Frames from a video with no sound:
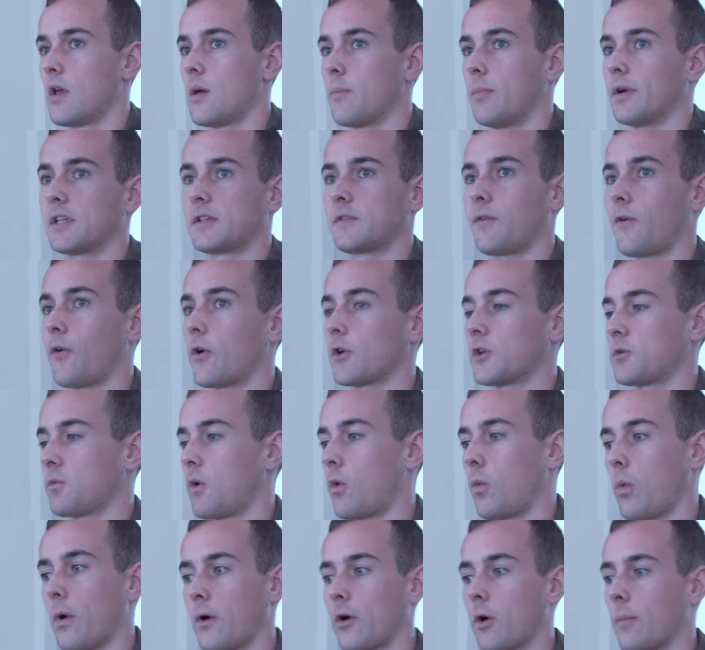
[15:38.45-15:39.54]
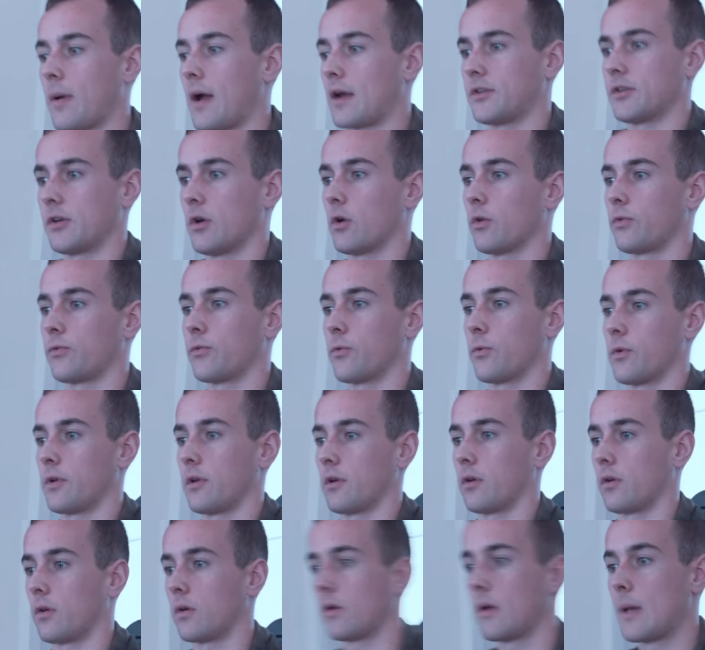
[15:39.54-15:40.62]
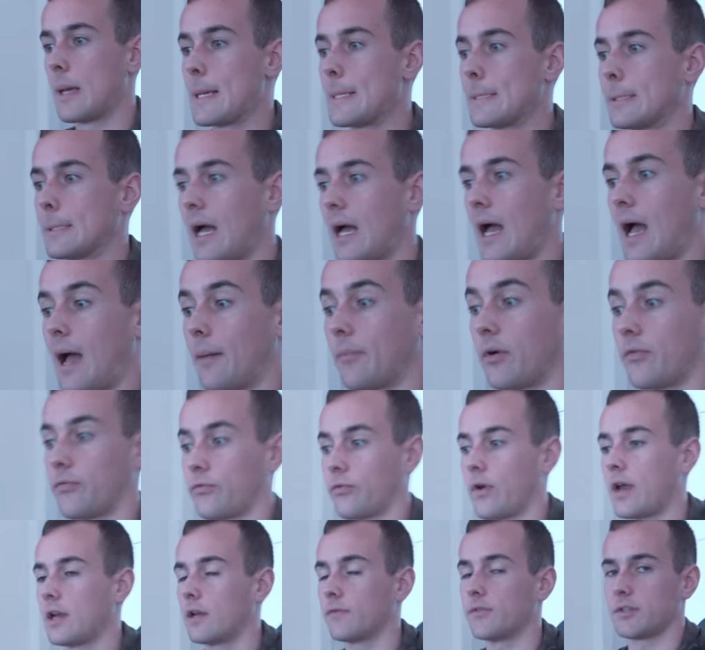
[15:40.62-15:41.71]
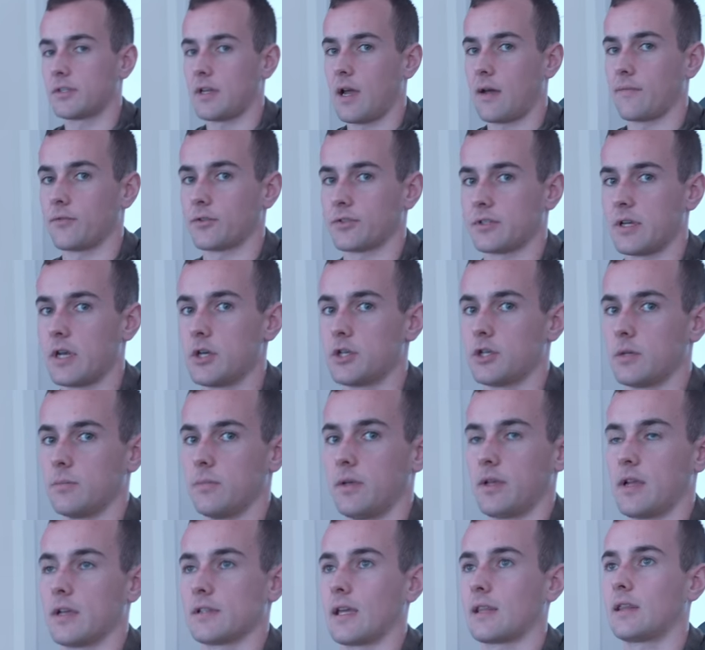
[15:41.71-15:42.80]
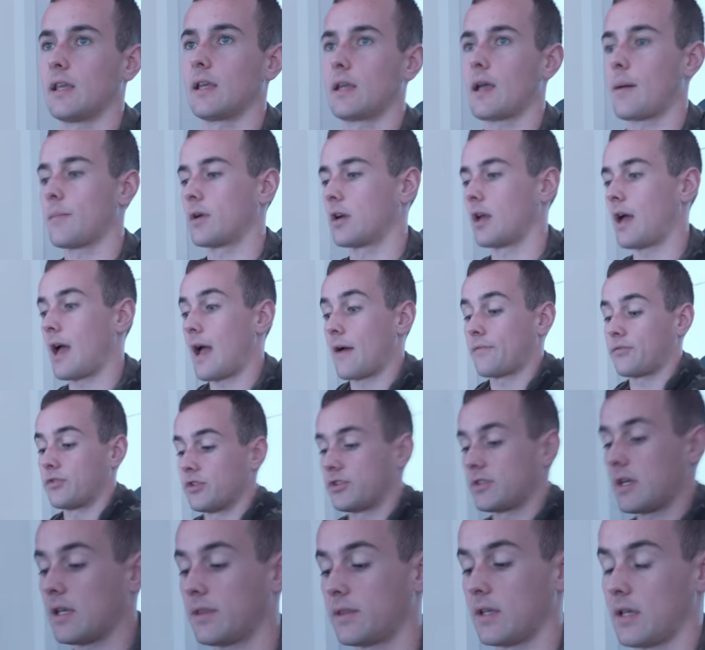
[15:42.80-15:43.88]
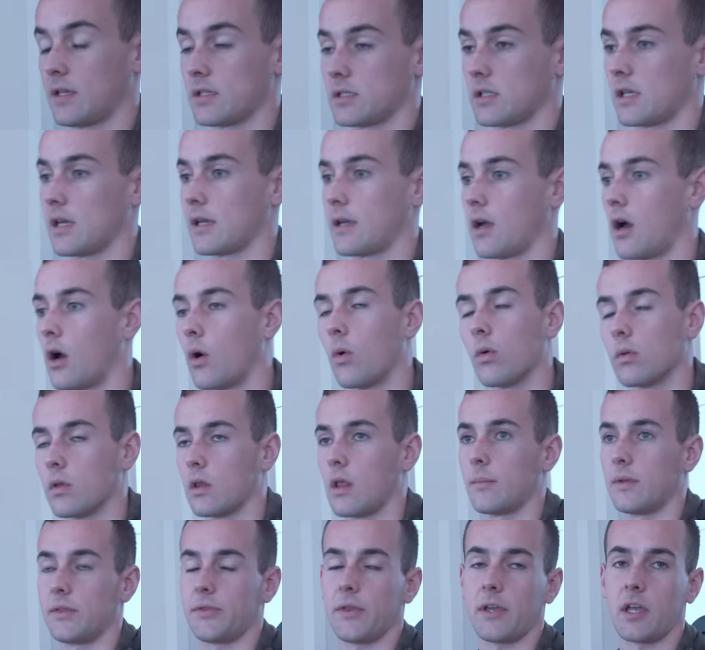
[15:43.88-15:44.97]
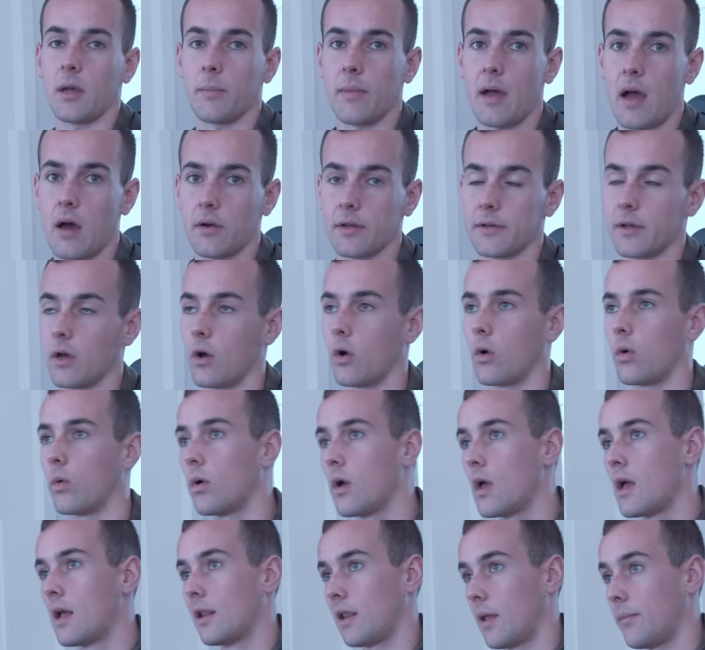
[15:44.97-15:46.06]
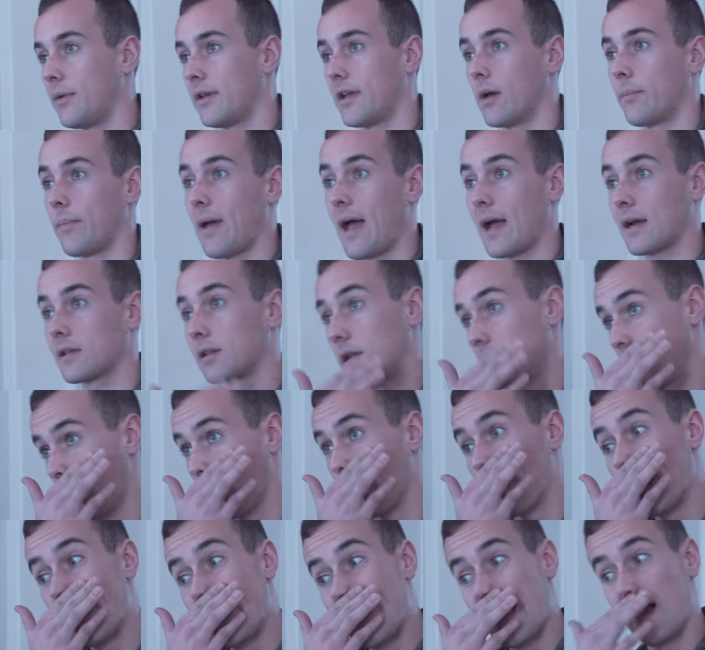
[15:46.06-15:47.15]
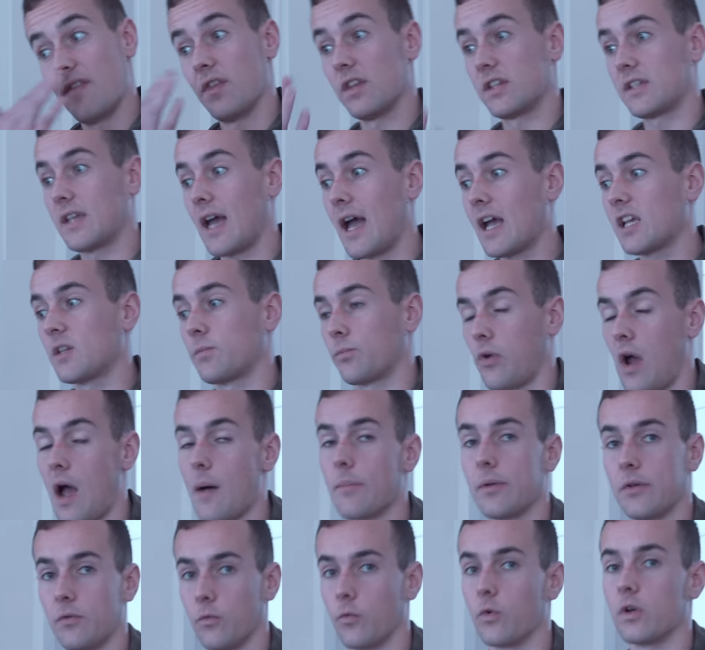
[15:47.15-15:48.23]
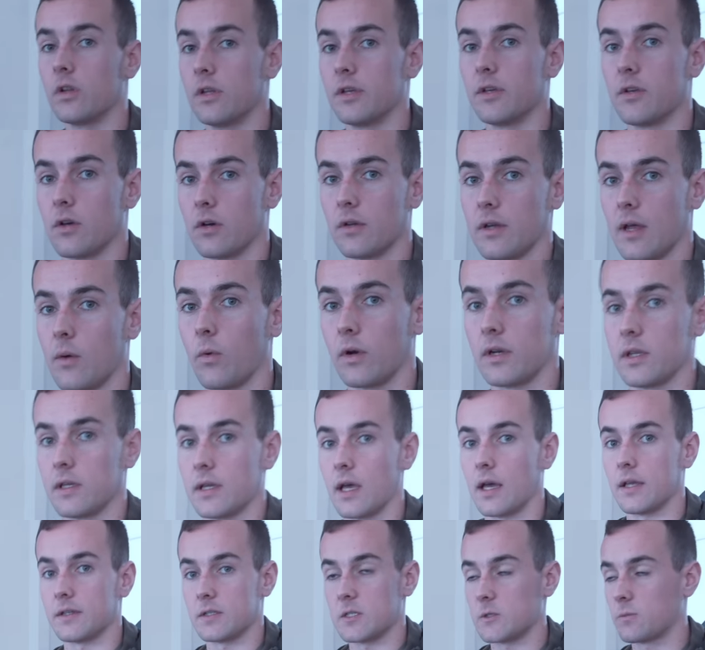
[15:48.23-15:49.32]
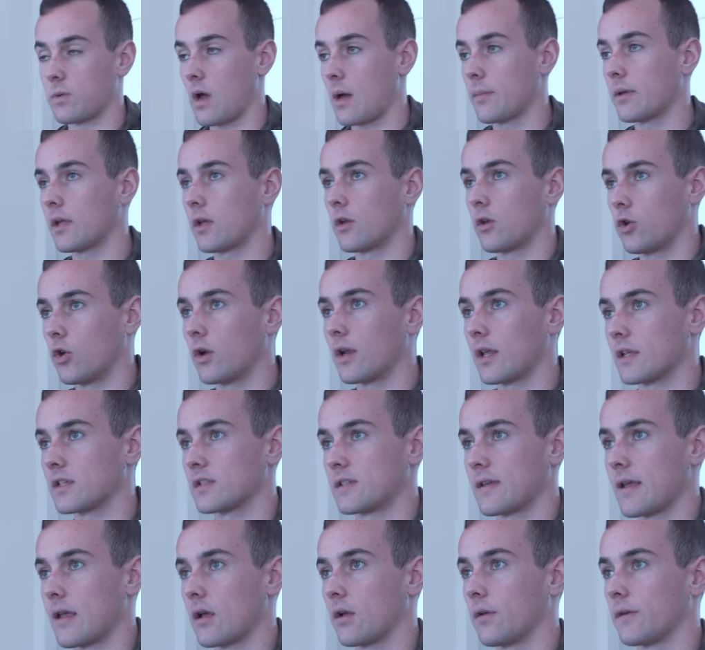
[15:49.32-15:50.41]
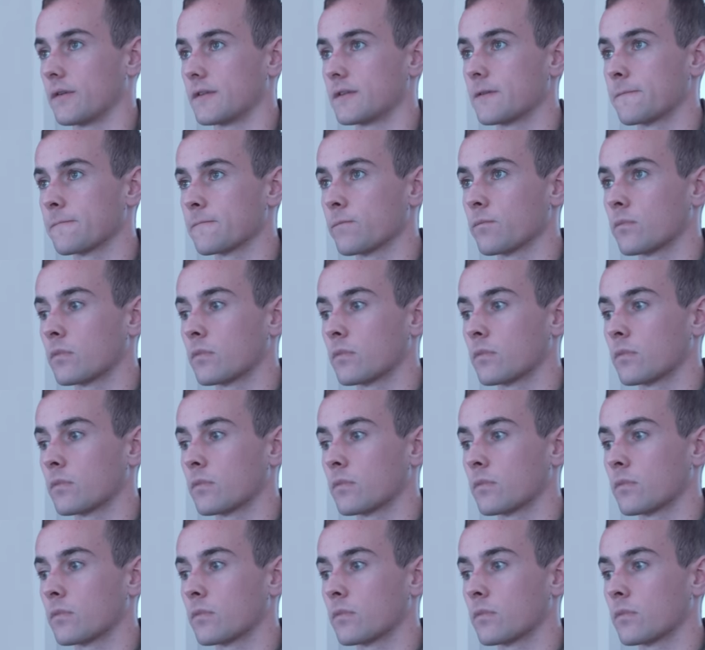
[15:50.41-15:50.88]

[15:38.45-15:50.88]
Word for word: But as far as what we're about to go through here, I'm afraid of this conversation because I think I'm gonna have to say things like, oh, well, let me think about it, oh, let me get back to you. And this guy's probably really good at what he does. He's probably good at sales.